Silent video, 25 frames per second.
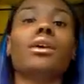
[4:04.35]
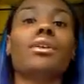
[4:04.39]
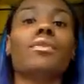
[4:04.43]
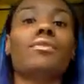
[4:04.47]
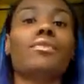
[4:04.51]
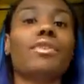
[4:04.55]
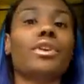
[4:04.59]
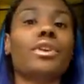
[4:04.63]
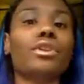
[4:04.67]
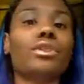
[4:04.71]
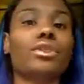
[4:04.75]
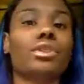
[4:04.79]

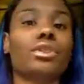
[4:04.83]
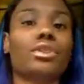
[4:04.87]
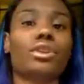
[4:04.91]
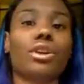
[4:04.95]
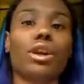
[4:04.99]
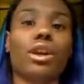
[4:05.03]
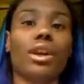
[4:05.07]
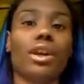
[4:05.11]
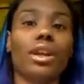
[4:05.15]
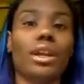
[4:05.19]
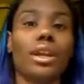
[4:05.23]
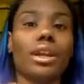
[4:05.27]
first
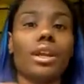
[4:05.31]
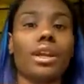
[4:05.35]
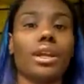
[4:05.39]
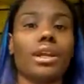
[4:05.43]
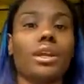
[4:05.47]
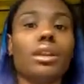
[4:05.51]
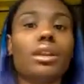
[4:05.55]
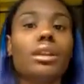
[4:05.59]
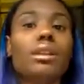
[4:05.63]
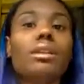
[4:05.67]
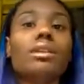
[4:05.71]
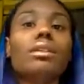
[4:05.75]

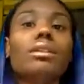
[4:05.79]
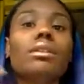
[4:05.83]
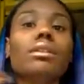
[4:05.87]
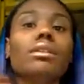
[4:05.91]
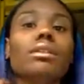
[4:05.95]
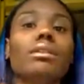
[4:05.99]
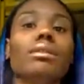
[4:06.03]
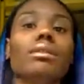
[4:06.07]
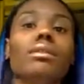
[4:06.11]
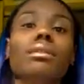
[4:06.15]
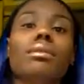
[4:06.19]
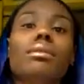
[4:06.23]
started
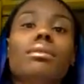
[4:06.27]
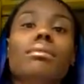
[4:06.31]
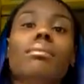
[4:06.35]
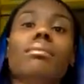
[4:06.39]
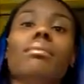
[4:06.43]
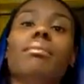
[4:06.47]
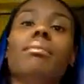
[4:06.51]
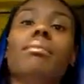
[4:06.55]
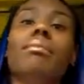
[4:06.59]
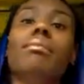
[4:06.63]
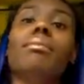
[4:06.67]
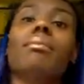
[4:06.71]

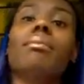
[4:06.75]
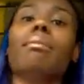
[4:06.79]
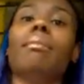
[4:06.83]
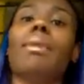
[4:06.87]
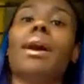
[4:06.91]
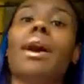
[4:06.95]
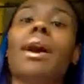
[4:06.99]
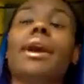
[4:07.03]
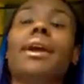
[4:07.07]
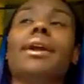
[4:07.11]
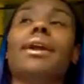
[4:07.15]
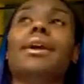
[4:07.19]

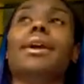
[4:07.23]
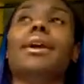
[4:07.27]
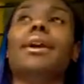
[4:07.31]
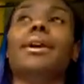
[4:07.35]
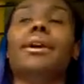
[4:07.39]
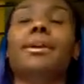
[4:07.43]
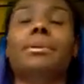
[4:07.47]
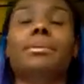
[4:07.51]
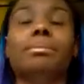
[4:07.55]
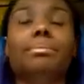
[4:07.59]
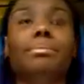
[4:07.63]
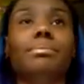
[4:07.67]
my
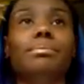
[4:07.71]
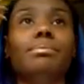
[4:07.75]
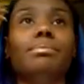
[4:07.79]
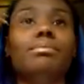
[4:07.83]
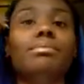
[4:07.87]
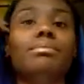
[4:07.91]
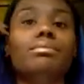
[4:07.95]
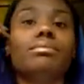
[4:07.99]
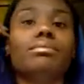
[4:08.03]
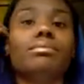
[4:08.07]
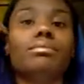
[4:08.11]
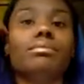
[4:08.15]

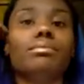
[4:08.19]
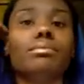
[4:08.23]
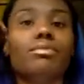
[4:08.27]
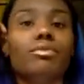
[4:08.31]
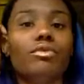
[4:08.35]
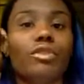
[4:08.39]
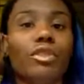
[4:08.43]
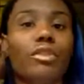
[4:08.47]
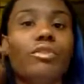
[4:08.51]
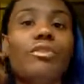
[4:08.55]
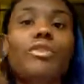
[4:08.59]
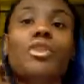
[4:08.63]

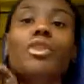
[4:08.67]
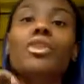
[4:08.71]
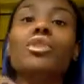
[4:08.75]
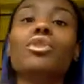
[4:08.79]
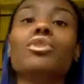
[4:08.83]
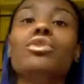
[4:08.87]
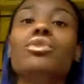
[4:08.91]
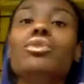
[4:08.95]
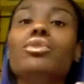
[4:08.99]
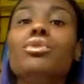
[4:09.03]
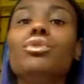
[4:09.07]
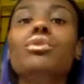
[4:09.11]

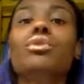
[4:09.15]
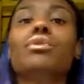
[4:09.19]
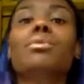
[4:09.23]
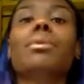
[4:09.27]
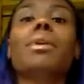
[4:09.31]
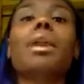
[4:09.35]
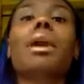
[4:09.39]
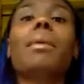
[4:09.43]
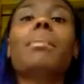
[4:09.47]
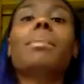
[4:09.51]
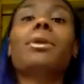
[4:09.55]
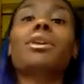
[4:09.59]
reviews,
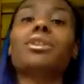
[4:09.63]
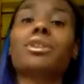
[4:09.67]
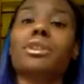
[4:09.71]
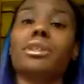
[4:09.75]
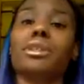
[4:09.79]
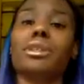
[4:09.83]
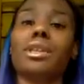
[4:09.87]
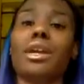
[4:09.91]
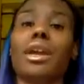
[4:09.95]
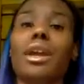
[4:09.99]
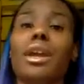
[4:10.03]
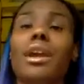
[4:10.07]
when I
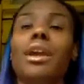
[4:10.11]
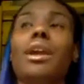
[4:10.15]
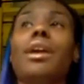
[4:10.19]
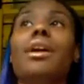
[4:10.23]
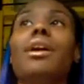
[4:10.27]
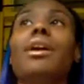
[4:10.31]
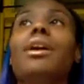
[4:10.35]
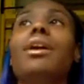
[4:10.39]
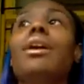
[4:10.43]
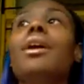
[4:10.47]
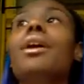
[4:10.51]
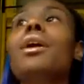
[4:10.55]
purchased the
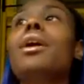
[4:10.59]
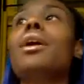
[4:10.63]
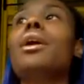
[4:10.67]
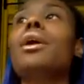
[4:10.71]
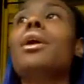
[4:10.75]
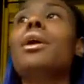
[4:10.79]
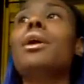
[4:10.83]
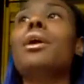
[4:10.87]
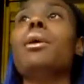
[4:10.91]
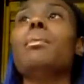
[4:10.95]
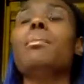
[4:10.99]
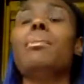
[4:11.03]
hair,
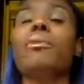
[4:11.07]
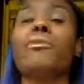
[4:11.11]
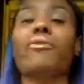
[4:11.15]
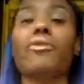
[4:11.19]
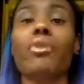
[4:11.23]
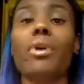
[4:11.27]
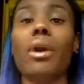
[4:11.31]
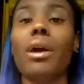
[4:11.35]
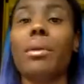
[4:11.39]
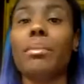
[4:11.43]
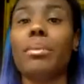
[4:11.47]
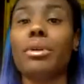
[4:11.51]

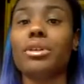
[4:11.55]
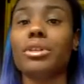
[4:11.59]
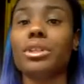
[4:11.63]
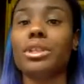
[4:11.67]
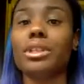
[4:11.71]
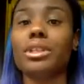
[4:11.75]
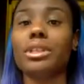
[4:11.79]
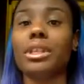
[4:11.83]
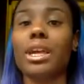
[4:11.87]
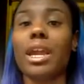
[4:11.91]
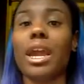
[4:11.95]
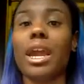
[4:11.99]
before I
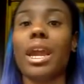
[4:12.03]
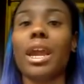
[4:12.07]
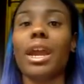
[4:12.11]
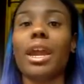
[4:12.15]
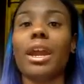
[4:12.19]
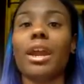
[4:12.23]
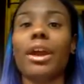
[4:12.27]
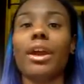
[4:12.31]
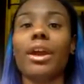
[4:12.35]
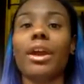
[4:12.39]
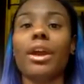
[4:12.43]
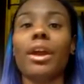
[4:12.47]
purchased the
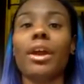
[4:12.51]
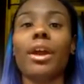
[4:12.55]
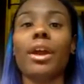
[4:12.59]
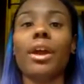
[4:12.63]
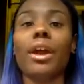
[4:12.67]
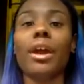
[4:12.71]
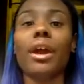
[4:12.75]
hair,